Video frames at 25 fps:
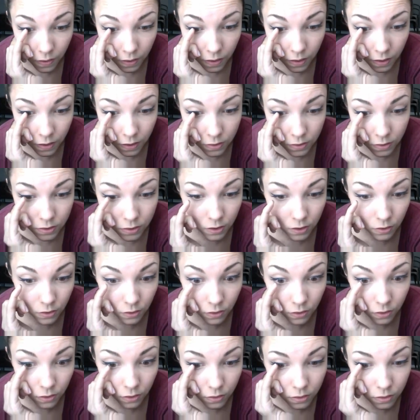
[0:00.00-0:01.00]
in
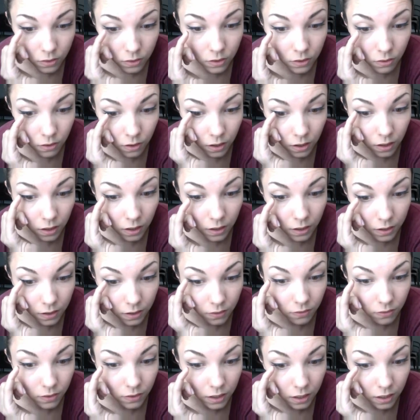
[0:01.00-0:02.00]
general, you can kind
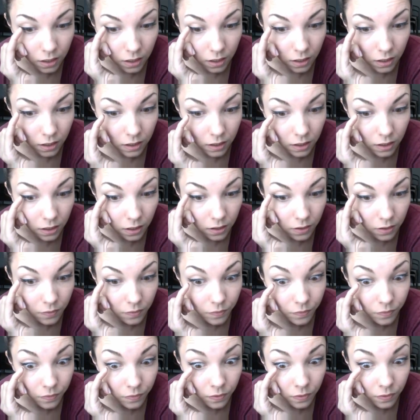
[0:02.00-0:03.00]
of get an idea
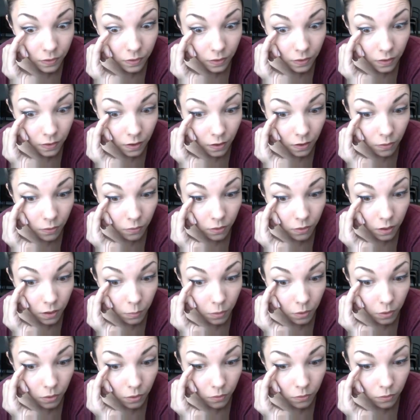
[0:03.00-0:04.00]
of what
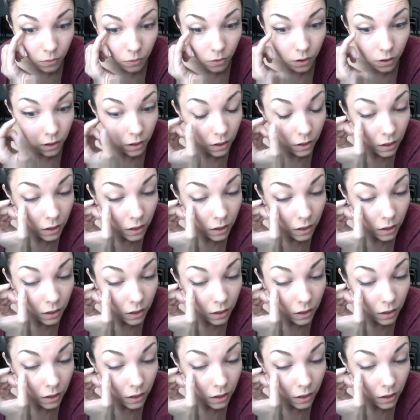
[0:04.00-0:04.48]
I'm going for.